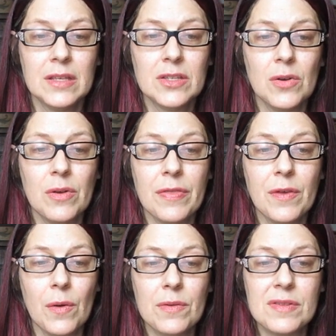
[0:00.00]
So
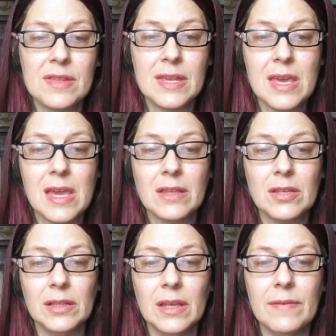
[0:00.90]
those seeking
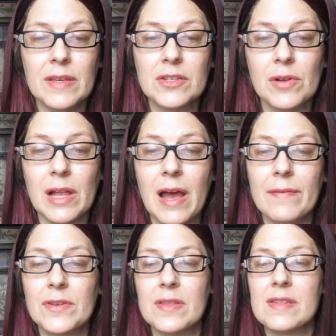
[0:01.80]
to leave Israel
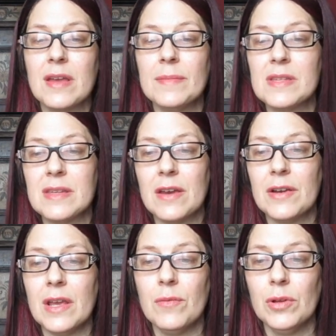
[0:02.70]
after this coming
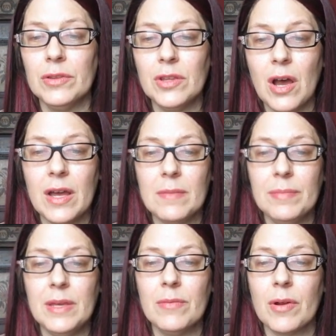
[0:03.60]
Saturday will not
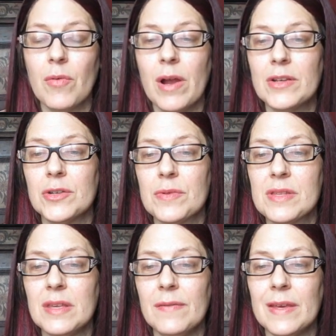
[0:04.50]
be required to
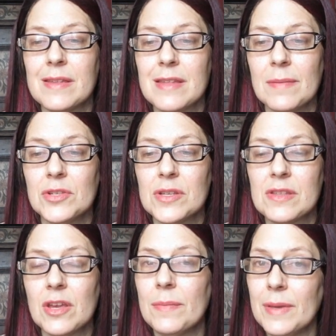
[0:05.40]
receive
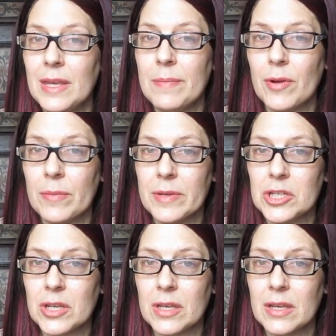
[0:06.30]
exemptions committee
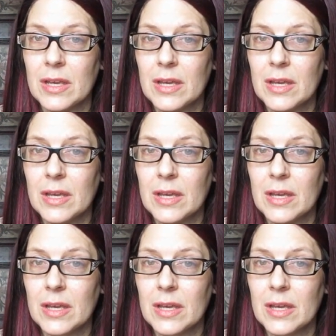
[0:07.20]
permission.